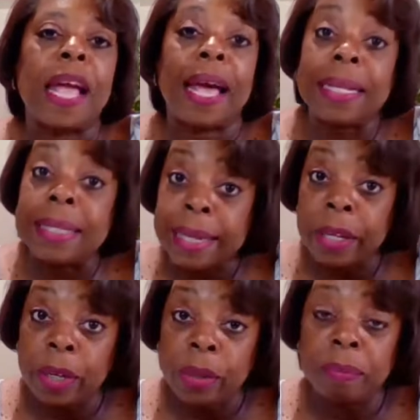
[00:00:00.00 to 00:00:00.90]
I say
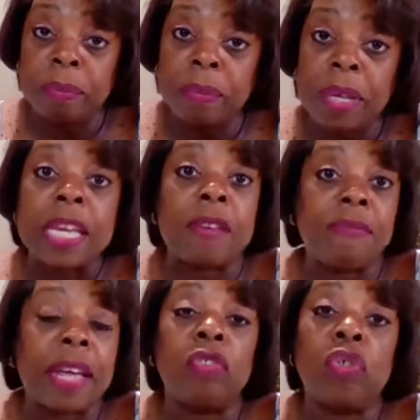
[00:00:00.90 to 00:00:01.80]
to you,
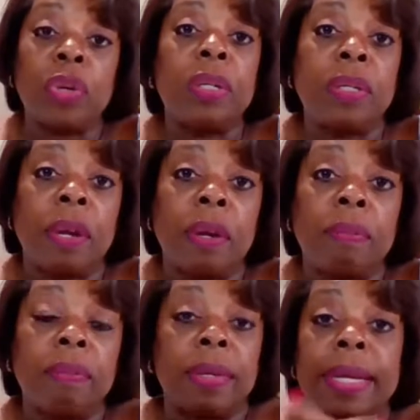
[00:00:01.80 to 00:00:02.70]
if that is your concern,